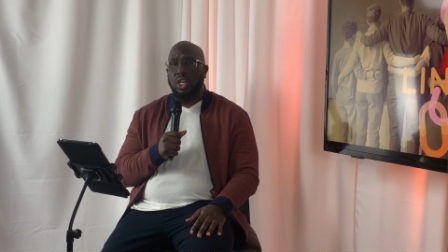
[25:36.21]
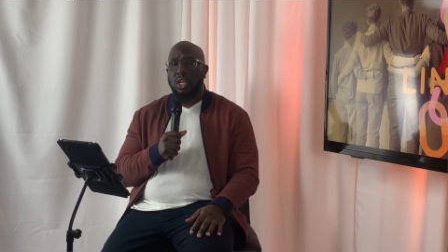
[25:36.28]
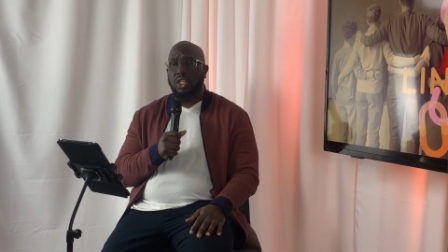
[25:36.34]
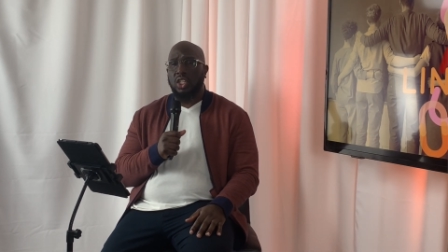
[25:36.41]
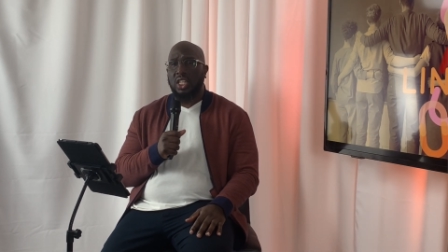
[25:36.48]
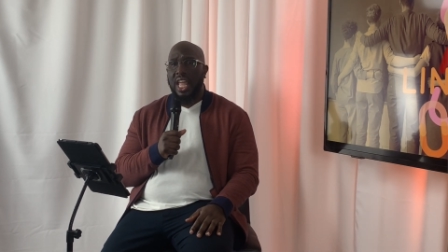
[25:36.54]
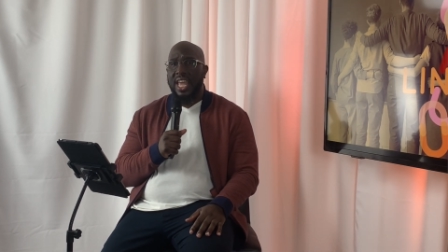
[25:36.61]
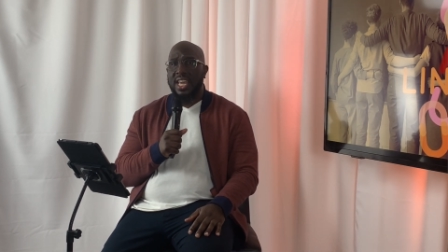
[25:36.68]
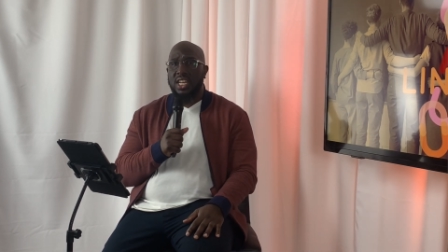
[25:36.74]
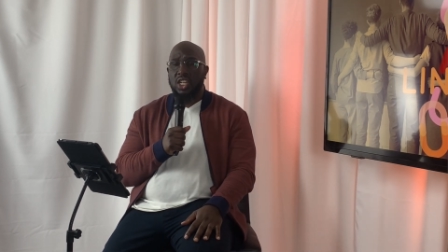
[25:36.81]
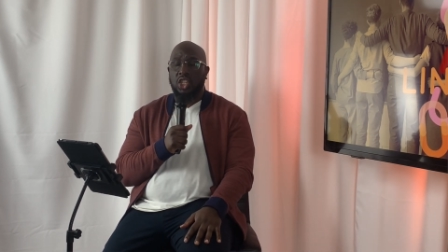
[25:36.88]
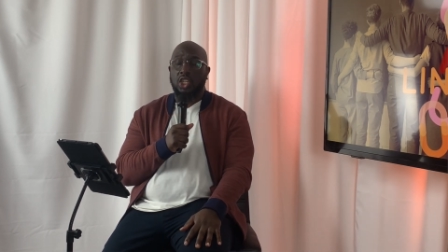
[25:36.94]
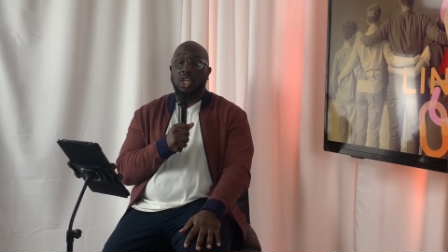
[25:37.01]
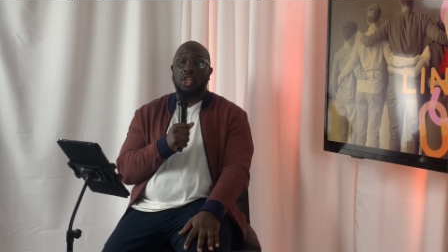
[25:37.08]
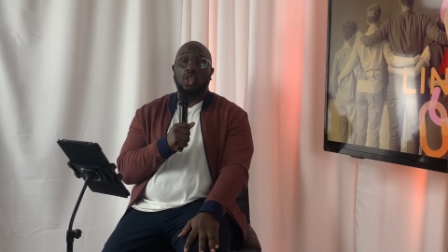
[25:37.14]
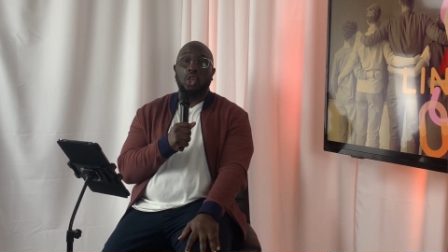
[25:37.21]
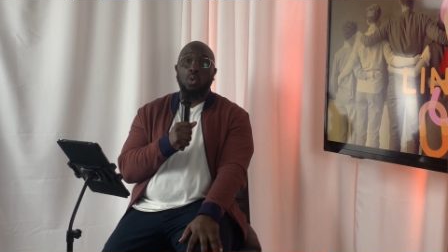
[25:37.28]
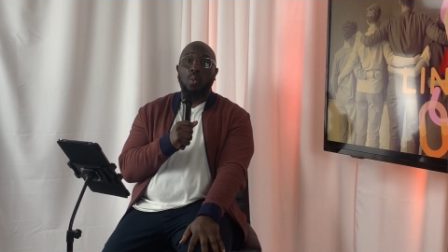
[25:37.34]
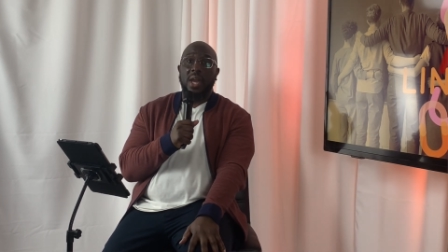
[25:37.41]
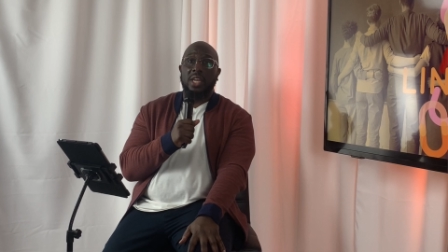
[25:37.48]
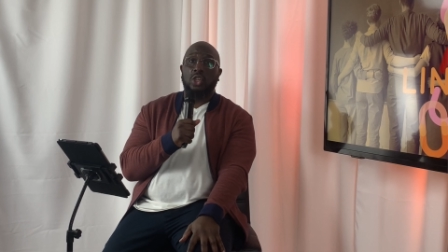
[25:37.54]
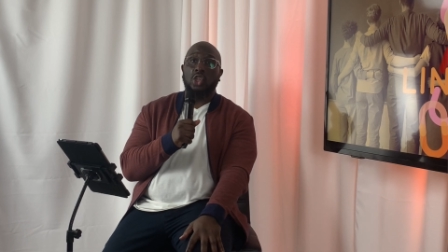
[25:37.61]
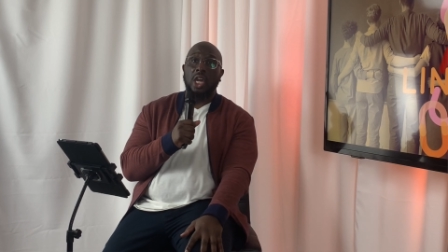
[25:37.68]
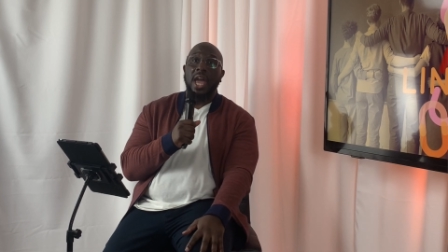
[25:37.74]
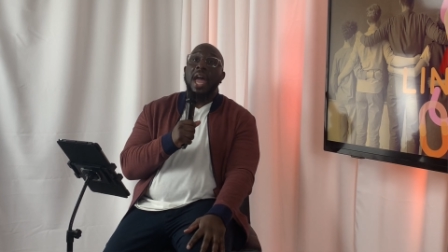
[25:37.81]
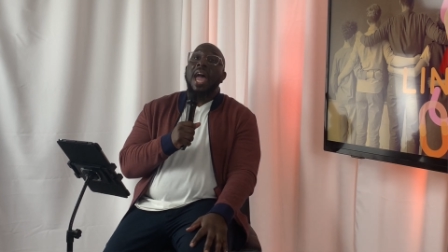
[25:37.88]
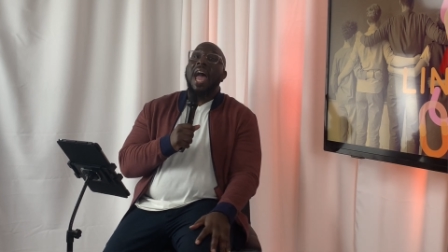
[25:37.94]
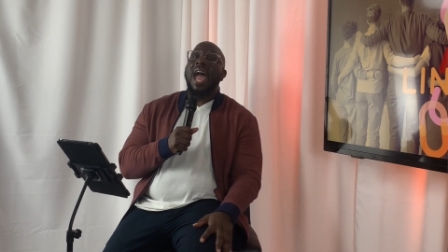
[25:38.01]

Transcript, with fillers: to stay in the situation